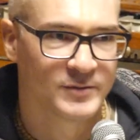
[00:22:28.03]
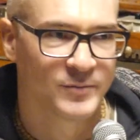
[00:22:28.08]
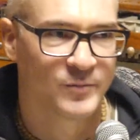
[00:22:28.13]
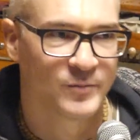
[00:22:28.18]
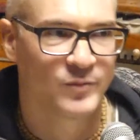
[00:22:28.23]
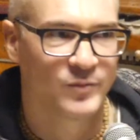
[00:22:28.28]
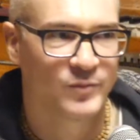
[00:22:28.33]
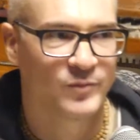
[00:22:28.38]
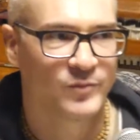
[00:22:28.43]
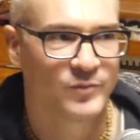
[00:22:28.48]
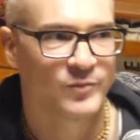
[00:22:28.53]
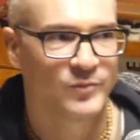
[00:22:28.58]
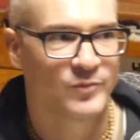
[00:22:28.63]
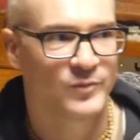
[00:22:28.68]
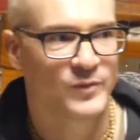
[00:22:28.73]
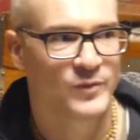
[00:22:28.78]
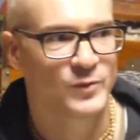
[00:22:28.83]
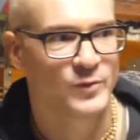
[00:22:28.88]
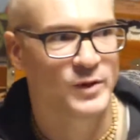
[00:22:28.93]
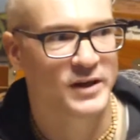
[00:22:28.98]

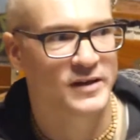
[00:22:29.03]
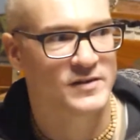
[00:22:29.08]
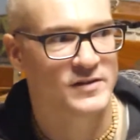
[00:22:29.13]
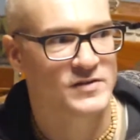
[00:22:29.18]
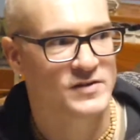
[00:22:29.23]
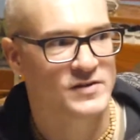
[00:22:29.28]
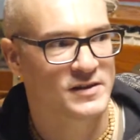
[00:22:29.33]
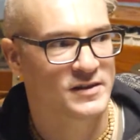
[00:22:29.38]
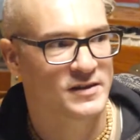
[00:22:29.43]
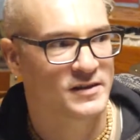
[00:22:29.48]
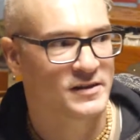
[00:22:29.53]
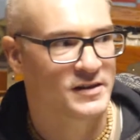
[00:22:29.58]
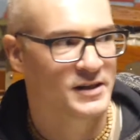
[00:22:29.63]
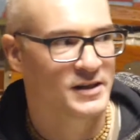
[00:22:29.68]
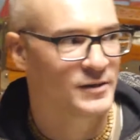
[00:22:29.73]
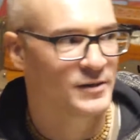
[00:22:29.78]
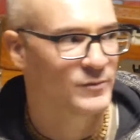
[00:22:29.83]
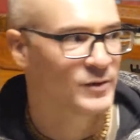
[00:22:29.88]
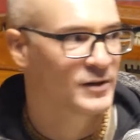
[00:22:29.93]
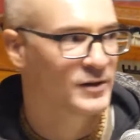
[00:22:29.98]
We can see
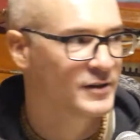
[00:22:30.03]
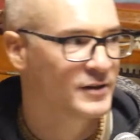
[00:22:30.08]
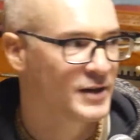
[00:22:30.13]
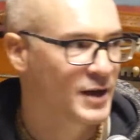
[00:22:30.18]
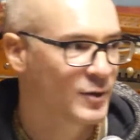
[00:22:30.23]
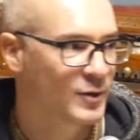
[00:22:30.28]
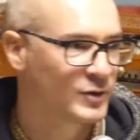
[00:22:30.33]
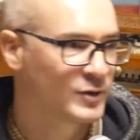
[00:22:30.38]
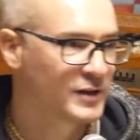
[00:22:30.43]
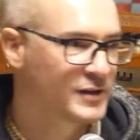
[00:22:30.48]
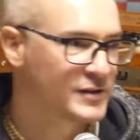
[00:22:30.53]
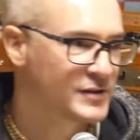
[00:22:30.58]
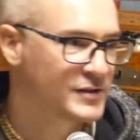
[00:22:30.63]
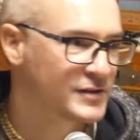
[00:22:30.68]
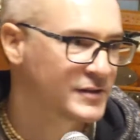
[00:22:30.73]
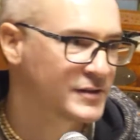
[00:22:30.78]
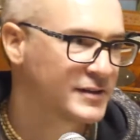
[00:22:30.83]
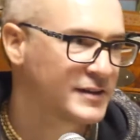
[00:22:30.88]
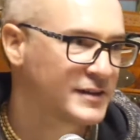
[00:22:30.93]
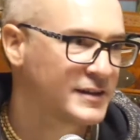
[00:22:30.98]
even
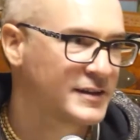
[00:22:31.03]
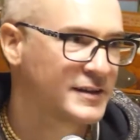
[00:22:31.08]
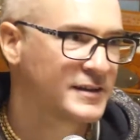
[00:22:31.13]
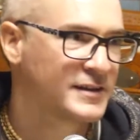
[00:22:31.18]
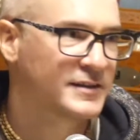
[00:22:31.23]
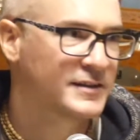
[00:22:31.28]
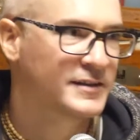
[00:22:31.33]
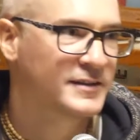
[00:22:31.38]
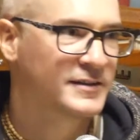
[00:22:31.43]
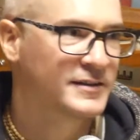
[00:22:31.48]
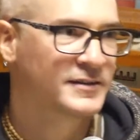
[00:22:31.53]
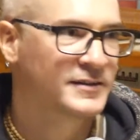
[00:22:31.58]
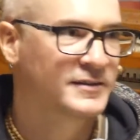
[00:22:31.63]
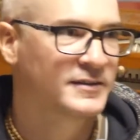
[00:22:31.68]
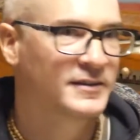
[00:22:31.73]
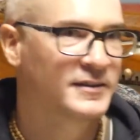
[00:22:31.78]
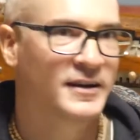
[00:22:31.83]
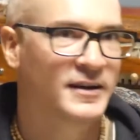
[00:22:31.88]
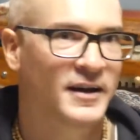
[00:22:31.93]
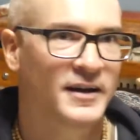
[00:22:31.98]
nowadays.
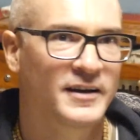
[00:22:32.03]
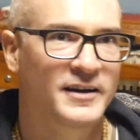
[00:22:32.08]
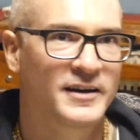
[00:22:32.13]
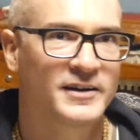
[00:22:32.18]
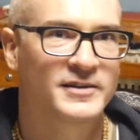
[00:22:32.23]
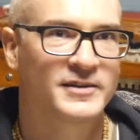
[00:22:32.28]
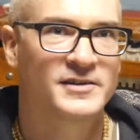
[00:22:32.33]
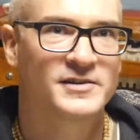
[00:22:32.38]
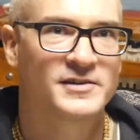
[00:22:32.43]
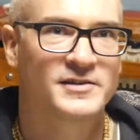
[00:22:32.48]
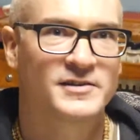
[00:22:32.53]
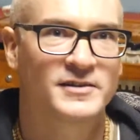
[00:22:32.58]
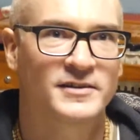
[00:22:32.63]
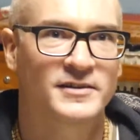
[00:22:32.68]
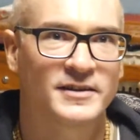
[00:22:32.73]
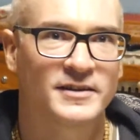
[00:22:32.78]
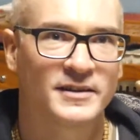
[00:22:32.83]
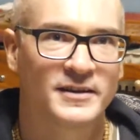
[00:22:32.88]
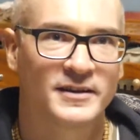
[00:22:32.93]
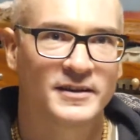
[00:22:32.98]
I had this
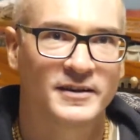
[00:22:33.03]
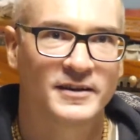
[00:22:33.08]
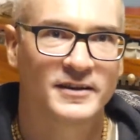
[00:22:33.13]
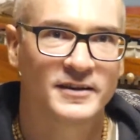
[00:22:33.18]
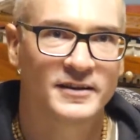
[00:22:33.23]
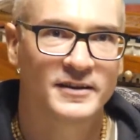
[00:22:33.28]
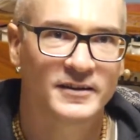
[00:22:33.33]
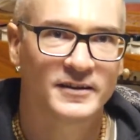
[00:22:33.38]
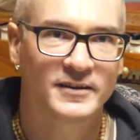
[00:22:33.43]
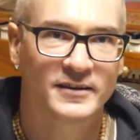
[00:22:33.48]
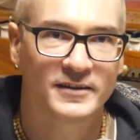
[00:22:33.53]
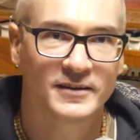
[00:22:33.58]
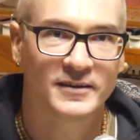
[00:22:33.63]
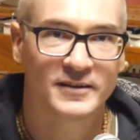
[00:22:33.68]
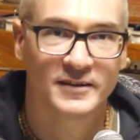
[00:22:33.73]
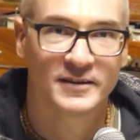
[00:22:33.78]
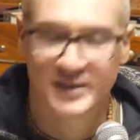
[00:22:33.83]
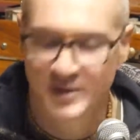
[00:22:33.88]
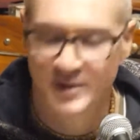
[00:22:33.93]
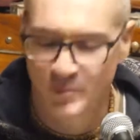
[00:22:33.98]

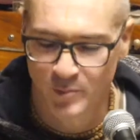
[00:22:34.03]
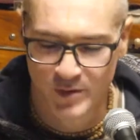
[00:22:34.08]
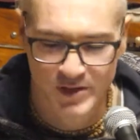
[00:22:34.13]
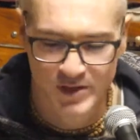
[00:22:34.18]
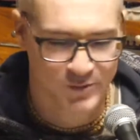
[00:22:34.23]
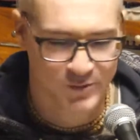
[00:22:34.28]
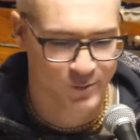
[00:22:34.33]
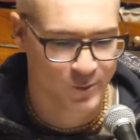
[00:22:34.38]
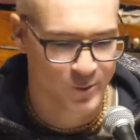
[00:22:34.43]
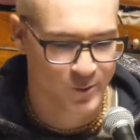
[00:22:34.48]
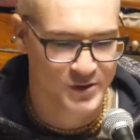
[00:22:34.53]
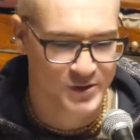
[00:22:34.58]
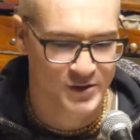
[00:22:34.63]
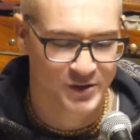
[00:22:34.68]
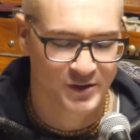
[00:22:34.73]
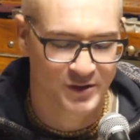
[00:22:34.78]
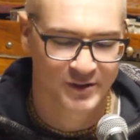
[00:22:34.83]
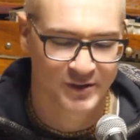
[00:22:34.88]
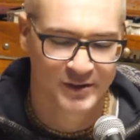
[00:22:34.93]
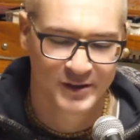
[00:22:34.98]

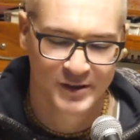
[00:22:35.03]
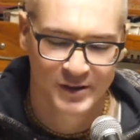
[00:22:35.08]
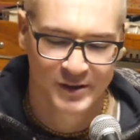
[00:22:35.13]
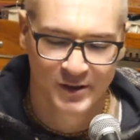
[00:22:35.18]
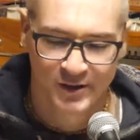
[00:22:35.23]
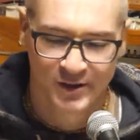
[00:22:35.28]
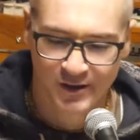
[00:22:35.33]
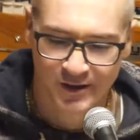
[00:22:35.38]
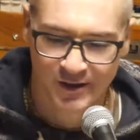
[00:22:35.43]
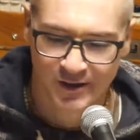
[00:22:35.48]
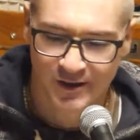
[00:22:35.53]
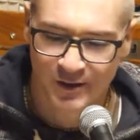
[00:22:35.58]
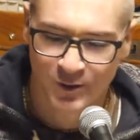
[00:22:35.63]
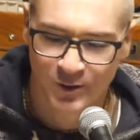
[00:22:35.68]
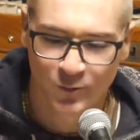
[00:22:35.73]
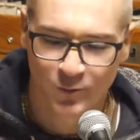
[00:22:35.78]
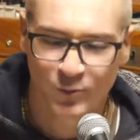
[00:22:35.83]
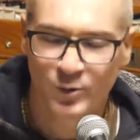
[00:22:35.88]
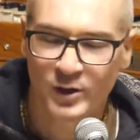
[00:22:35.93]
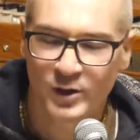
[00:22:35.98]
misfortune
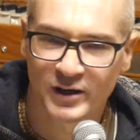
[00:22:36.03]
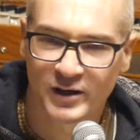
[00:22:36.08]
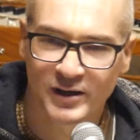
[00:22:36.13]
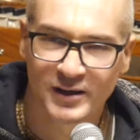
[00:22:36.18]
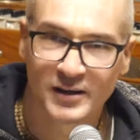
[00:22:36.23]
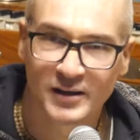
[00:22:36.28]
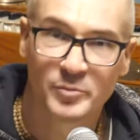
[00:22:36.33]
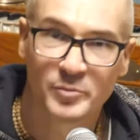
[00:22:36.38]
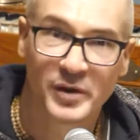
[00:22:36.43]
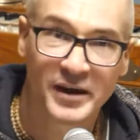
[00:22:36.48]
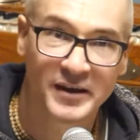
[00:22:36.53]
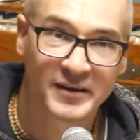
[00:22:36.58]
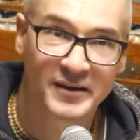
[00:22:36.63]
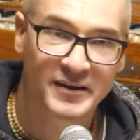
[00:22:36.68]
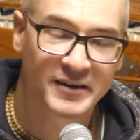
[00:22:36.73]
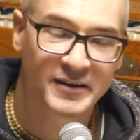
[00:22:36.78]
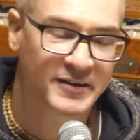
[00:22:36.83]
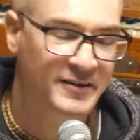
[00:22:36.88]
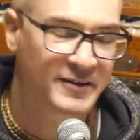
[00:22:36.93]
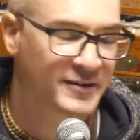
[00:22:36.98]
to work in a
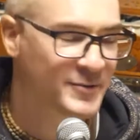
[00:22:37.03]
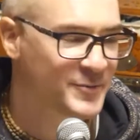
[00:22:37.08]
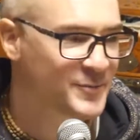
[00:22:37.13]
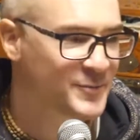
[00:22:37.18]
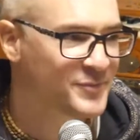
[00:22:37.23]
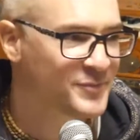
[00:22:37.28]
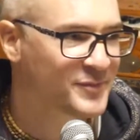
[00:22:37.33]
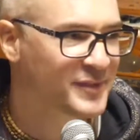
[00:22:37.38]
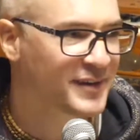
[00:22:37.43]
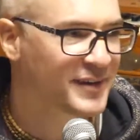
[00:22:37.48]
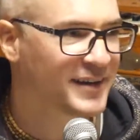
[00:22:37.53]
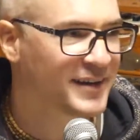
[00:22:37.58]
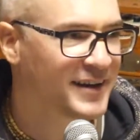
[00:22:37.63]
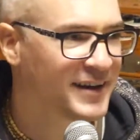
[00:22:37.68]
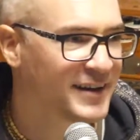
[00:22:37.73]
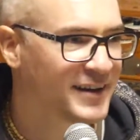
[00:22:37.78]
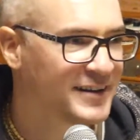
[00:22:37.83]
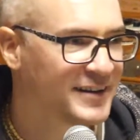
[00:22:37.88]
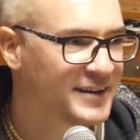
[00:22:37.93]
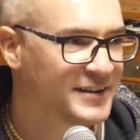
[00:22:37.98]
bank,
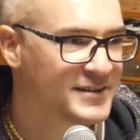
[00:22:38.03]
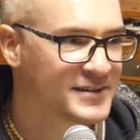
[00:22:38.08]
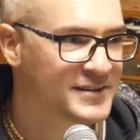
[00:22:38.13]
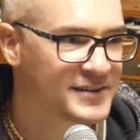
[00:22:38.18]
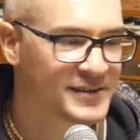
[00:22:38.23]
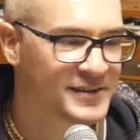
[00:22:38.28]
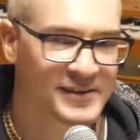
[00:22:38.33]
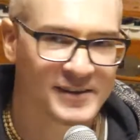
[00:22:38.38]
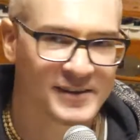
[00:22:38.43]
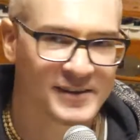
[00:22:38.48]
and it's the